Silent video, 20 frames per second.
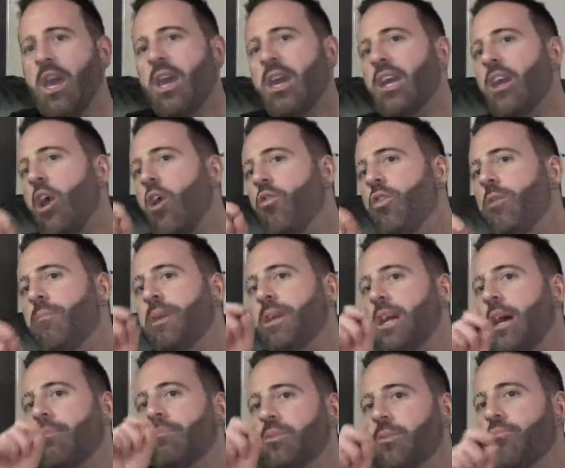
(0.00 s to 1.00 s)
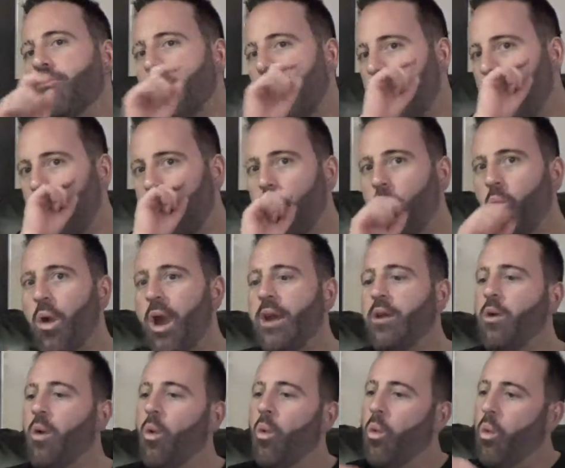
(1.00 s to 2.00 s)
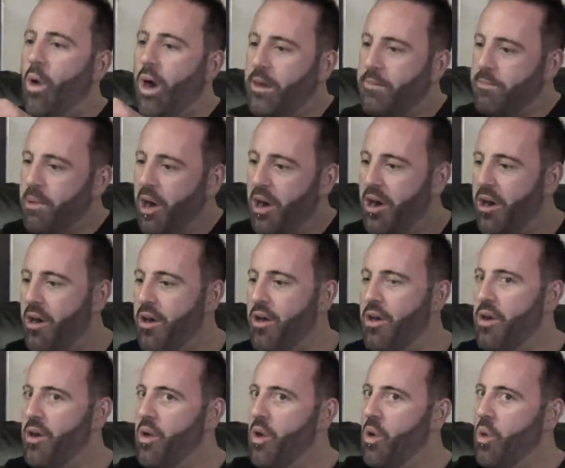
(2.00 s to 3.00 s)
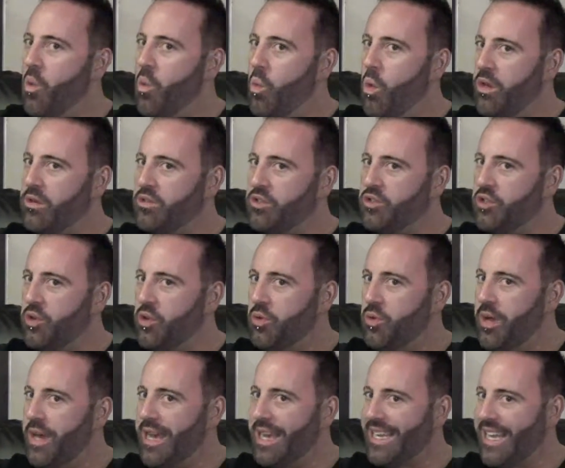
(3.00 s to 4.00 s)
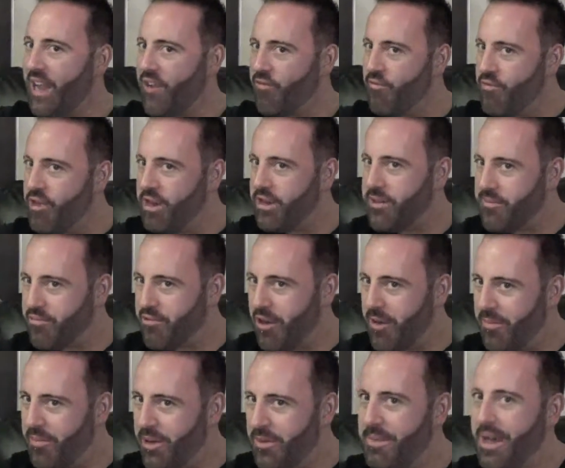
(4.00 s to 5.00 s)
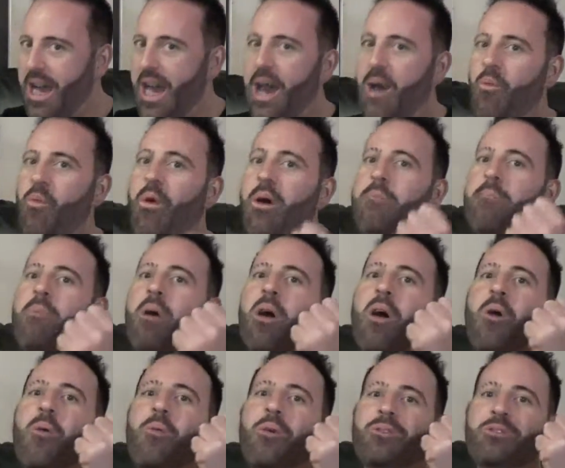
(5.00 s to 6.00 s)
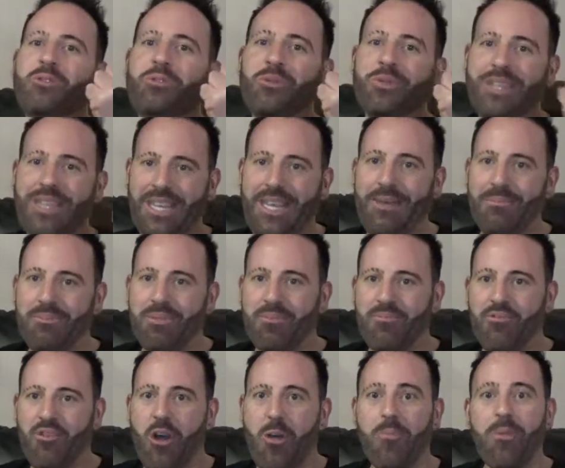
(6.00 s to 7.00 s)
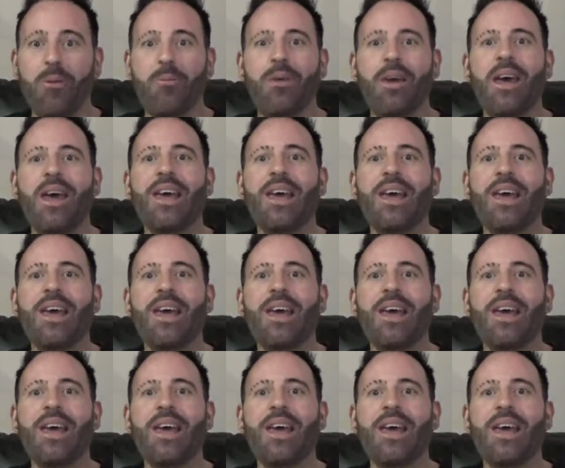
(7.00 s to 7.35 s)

It only becomes a problem when one part wants to get rid of the problem and one part wants to keep the problem.